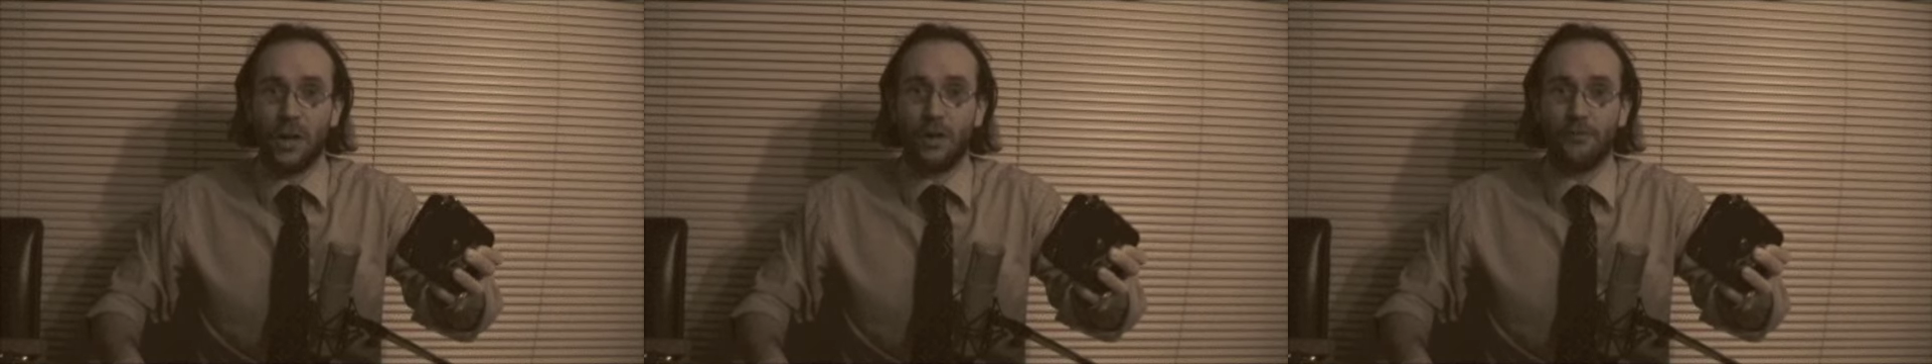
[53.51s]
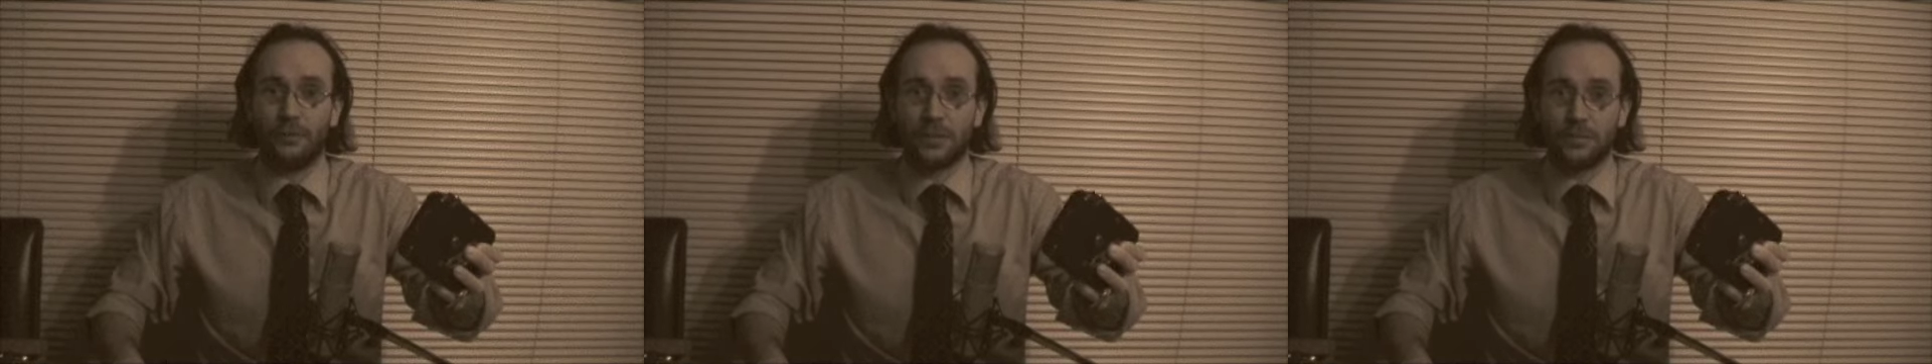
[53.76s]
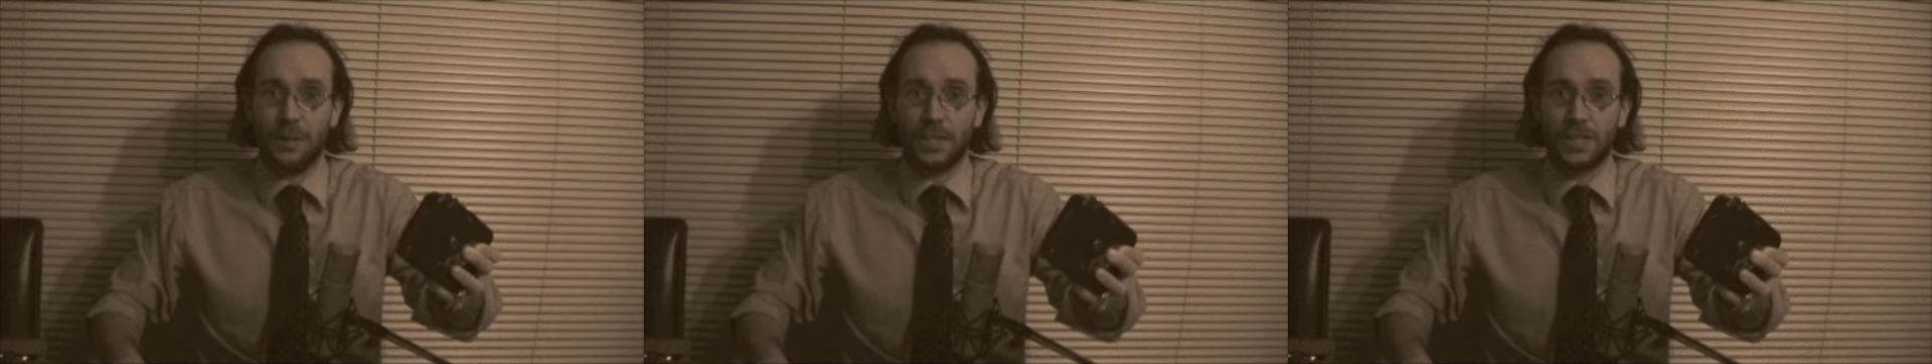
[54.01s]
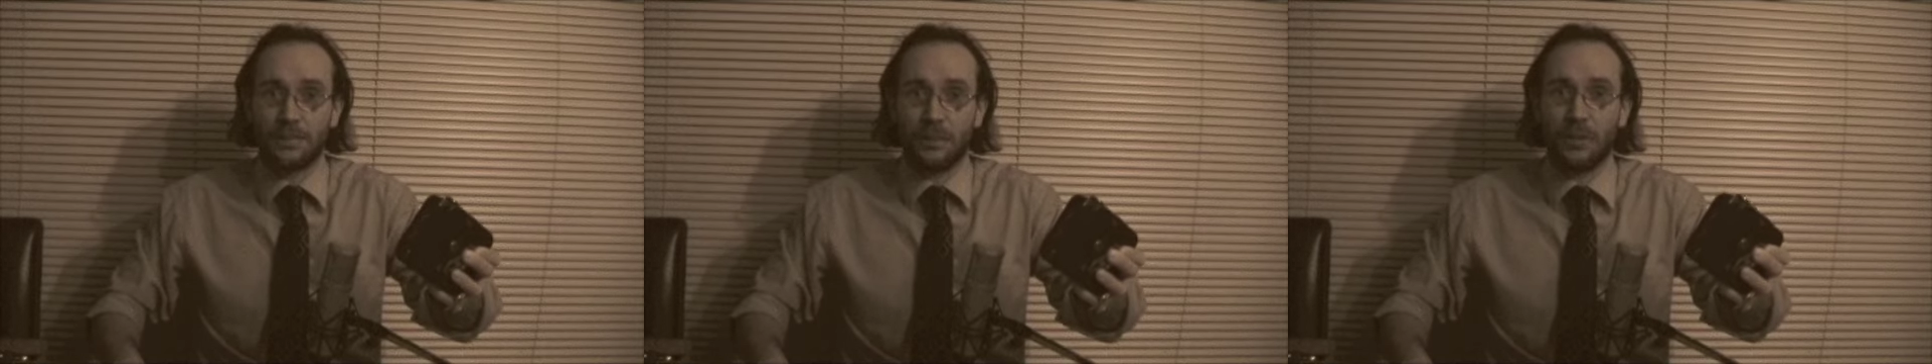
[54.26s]
of a
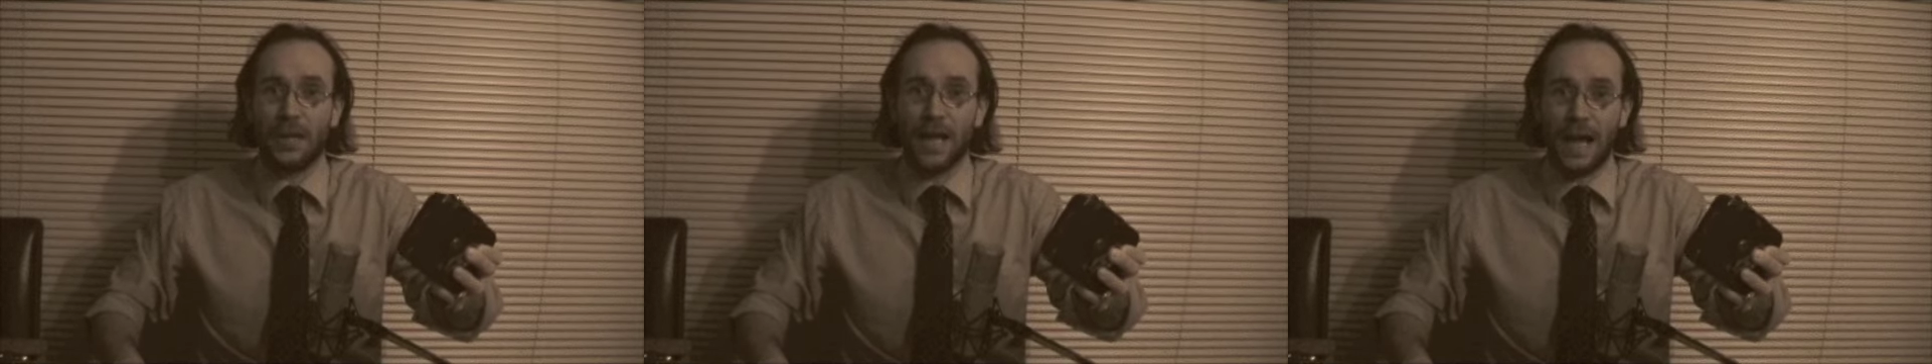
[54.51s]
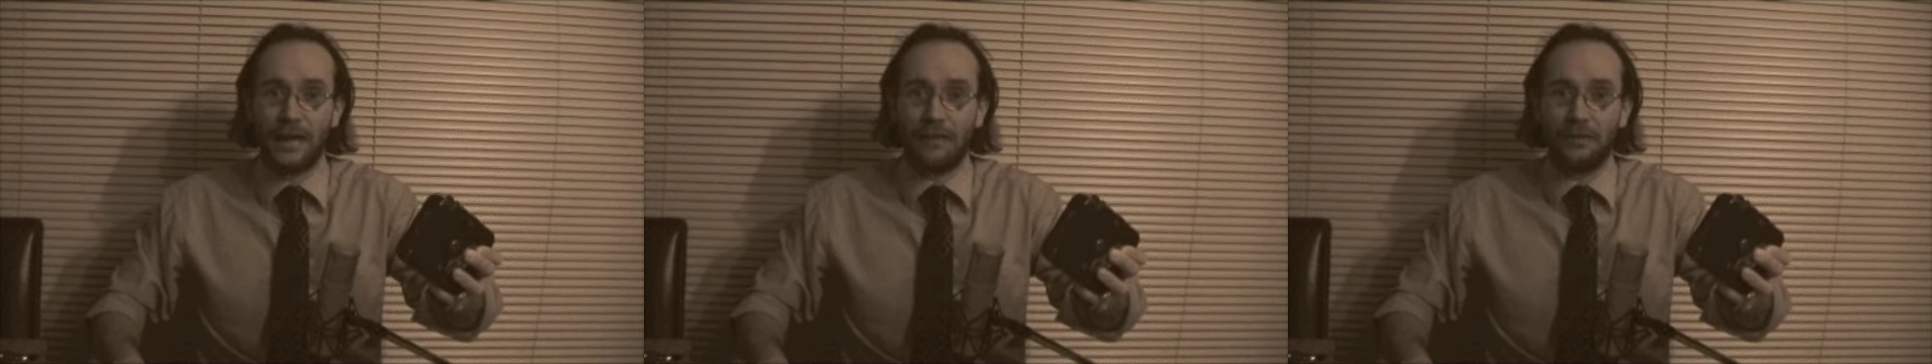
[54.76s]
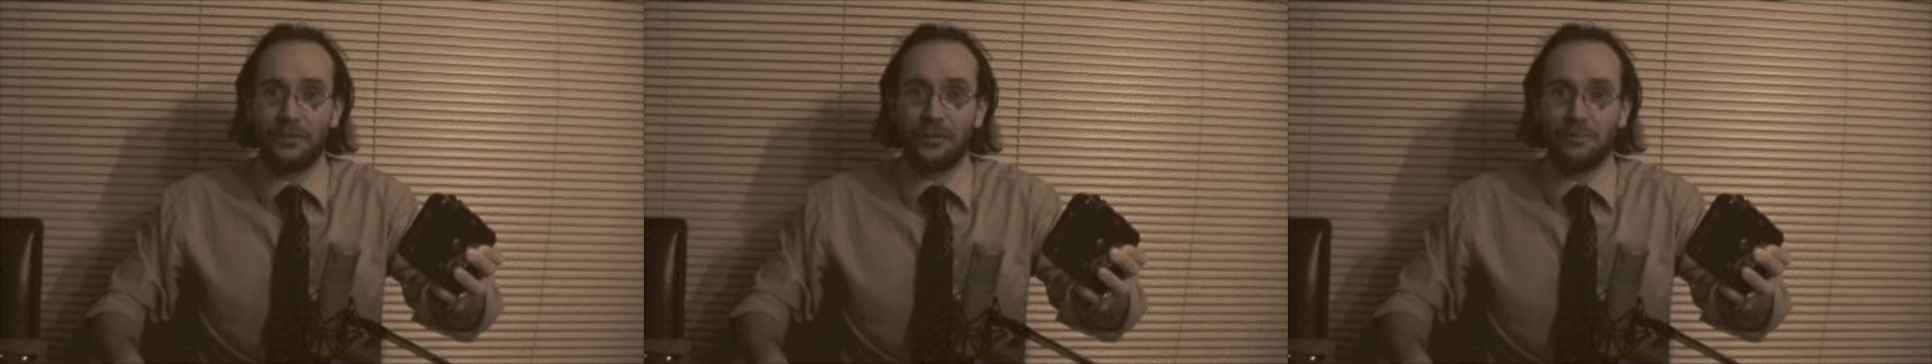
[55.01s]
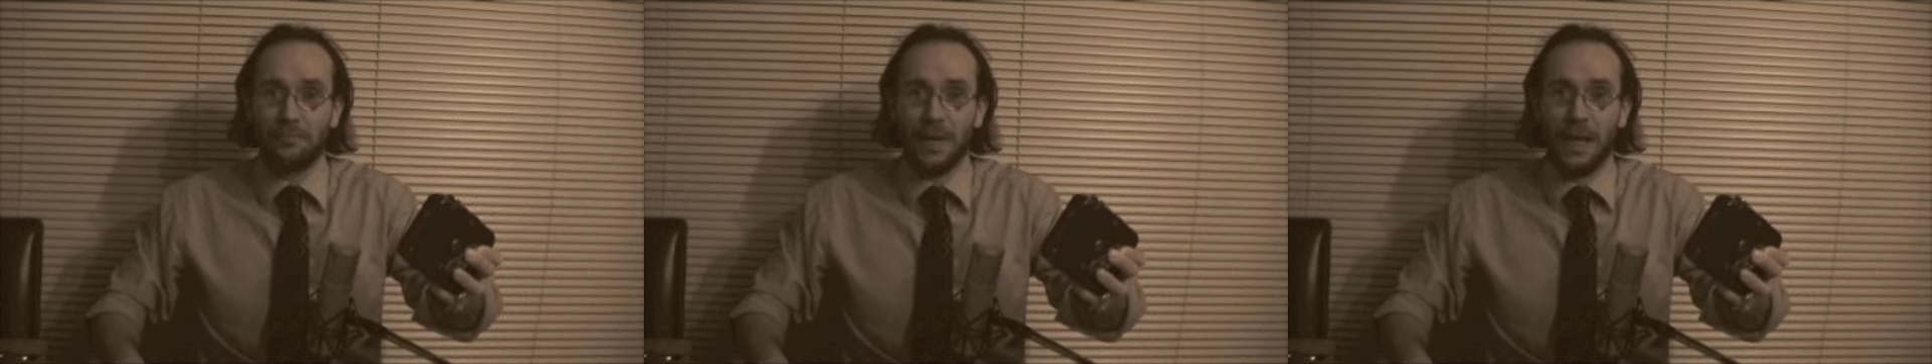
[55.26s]
responsible adult
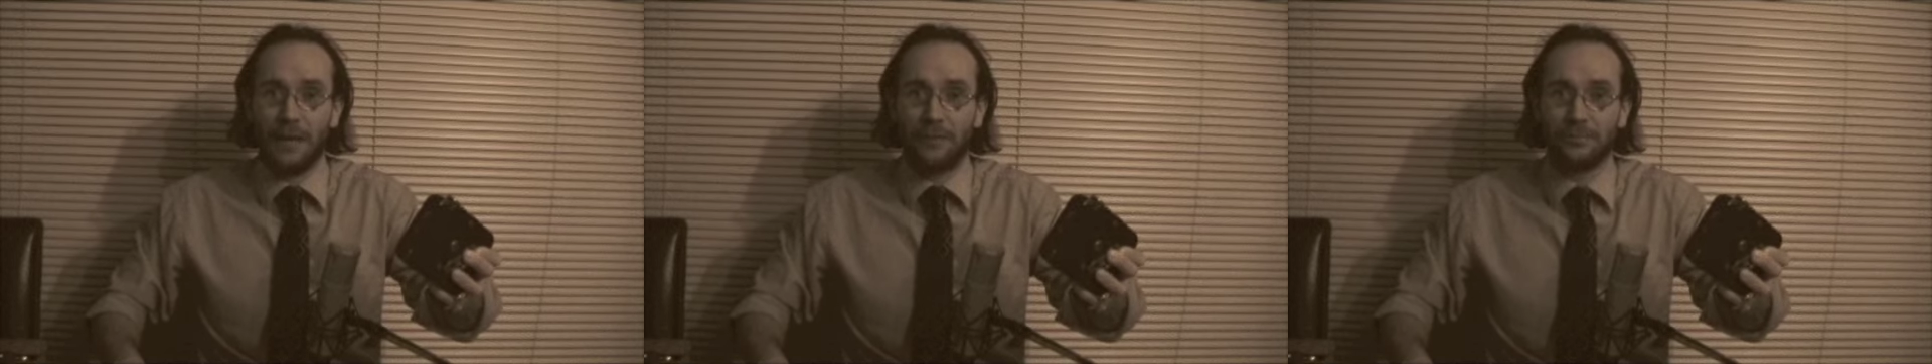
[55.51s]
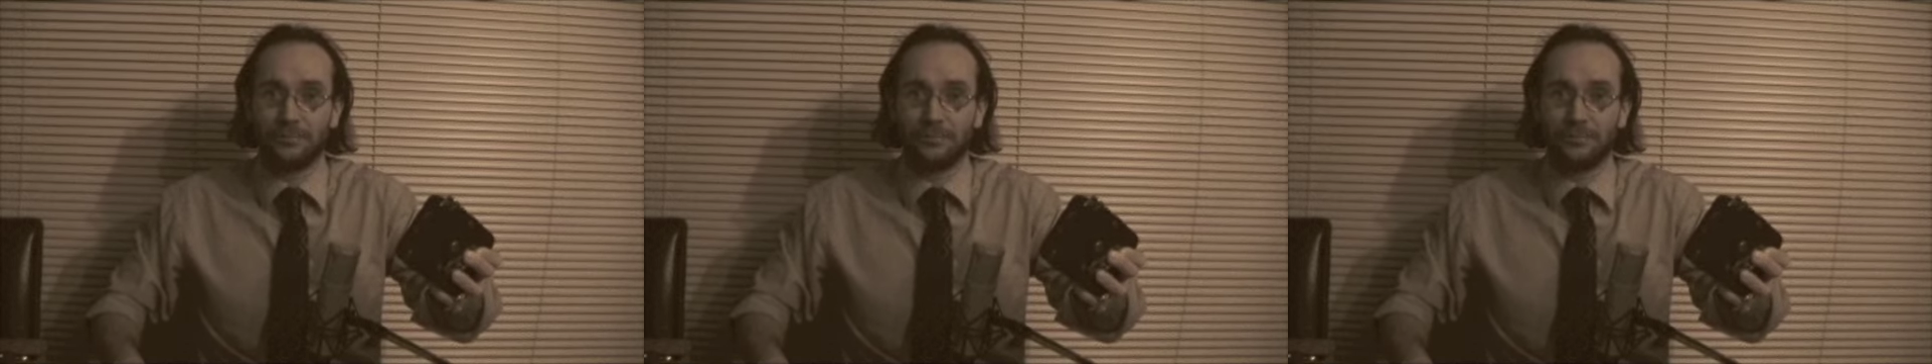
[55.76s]
male.